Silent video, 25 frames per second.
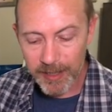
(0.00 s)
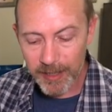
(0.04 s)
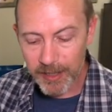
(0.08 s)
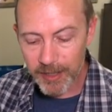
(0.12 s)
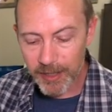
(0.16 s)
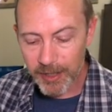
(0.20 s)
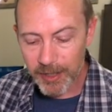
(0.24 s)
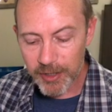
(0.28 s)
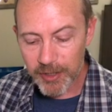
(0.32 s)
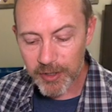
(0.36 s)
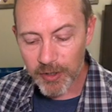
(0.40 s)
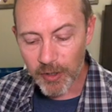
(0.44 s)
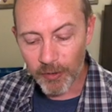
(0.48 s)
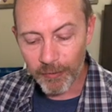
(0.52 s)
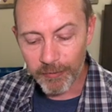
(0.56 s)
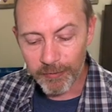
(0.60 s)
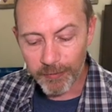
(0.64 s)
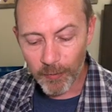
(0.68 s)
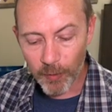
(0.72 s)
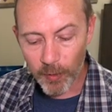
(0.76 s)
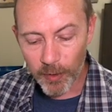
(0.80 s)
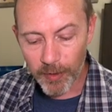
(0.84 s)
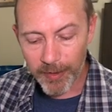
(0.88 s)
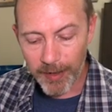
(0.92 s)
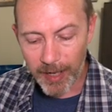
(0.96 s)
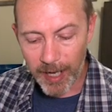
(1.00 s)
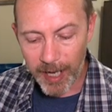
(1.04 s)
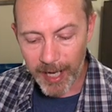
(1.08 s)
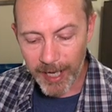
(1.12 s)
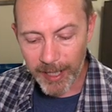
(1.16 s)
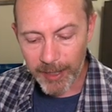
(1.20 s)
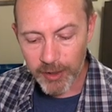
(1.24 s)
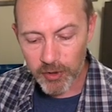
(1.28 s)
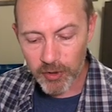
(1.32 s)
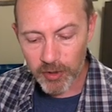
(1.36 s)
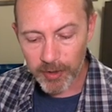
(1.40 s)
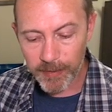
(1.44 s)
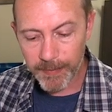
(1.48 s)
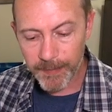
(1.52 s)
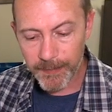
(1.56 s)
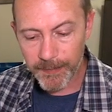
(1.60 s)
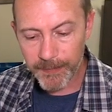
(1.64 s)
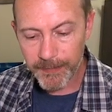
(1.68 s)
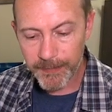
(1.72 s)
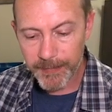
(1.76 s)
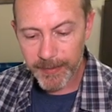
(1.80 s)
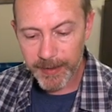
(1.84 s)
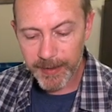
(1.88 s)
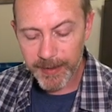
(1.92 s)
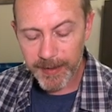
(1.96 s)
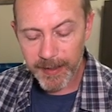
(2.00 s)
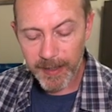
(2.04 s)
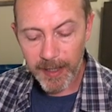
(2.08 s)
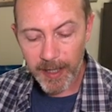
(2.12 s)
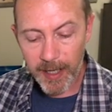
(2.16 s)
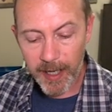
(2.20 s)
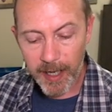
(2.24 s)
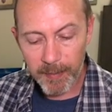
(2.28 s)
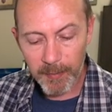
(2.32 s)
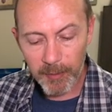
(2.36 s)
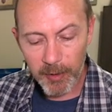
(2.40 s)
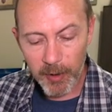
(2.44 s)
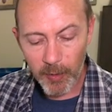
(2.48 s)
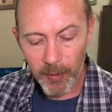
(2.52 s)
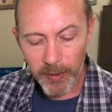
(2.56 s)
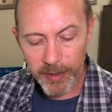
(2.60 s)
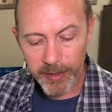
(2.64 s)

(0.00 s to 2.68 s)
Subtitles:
So for the Hydra, I'm going